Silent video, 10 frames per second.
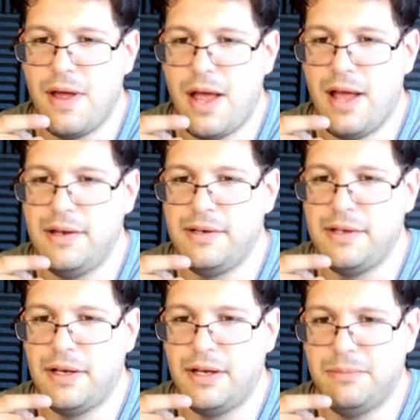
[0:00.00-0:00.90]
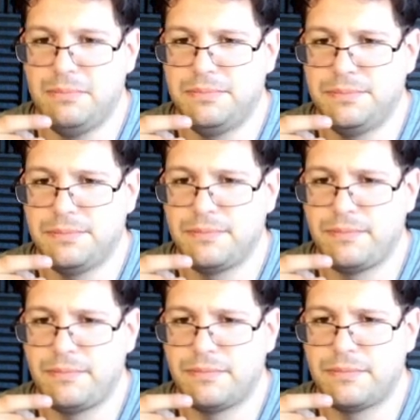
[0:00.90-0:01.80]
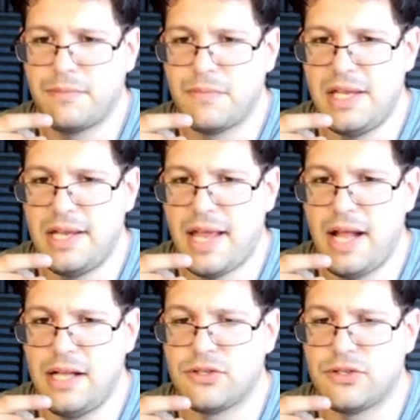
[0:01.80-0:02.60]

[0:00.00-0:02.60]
And you can't